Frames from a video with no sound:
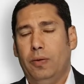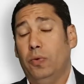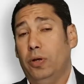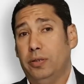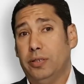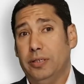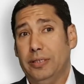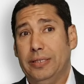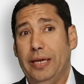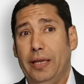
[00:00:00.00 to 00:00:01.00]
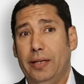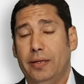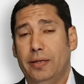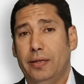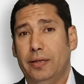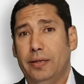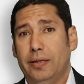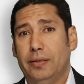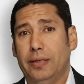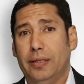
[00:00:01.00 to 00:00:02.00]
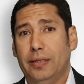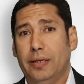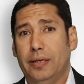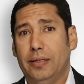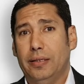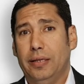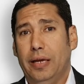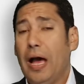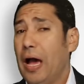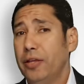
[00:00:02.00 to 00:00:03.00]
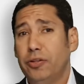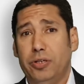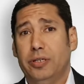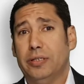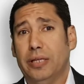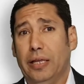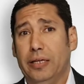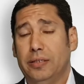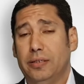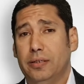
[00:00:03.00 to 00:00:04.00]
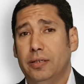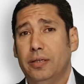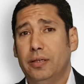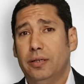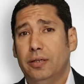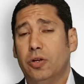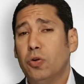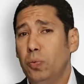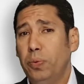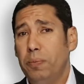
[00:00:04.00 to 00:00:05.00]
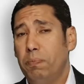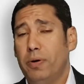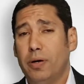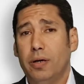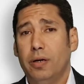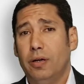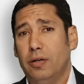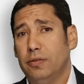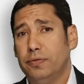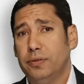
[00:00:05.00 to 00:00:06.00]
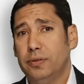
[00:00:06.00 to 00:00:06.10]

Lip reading: We also understand that the hydrogen installation could be part of